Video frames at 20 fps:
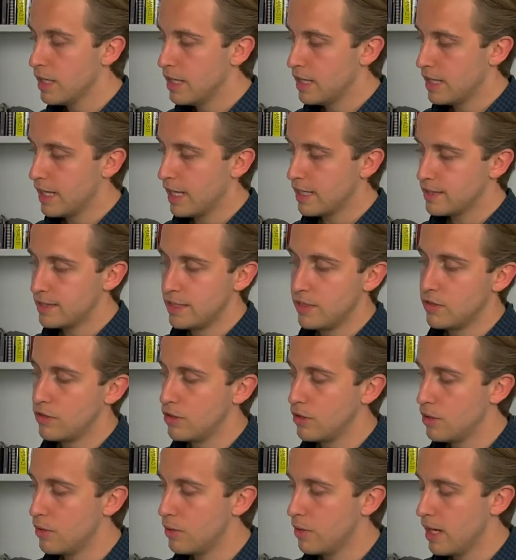that's
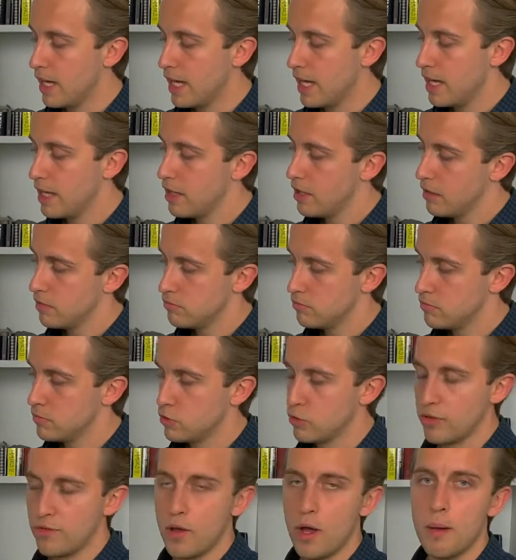into a
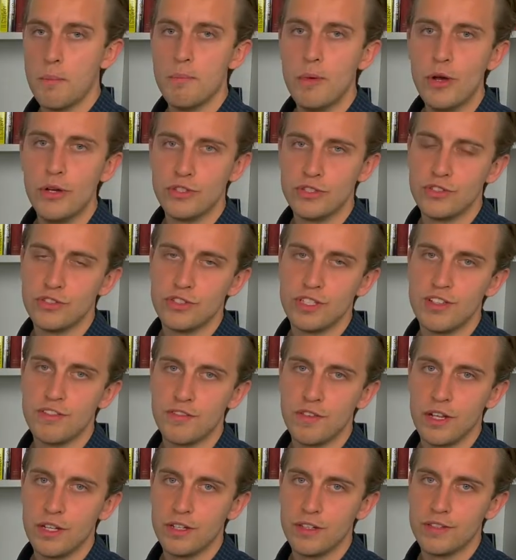sort of emergency
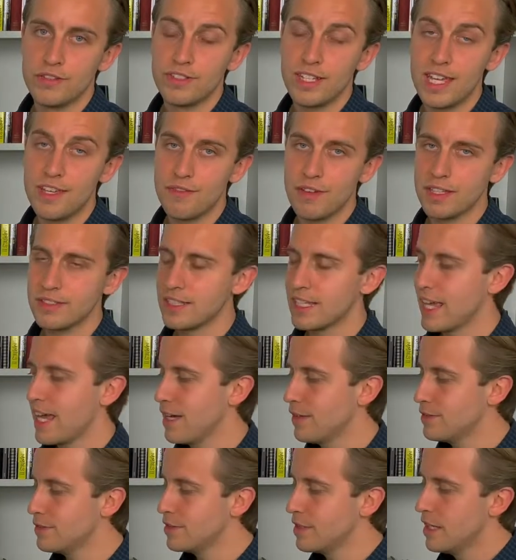fund savings
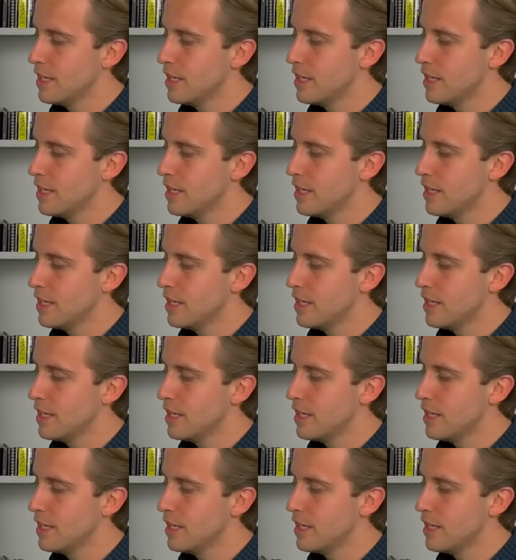account,